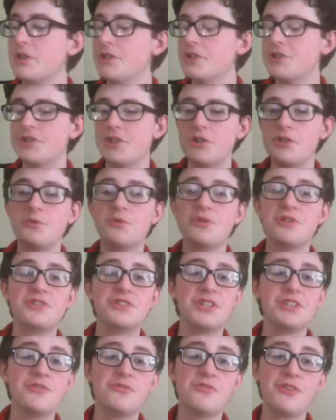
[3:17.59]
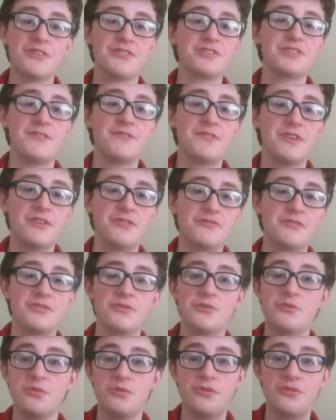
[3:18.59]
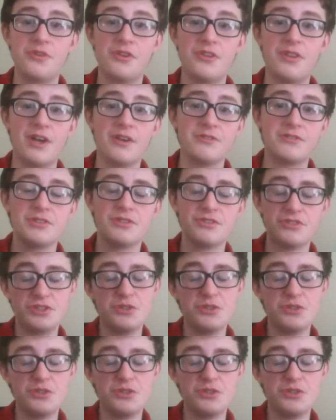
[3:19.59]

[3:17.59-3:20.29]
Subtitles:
So you could say 2,700 or 3,000.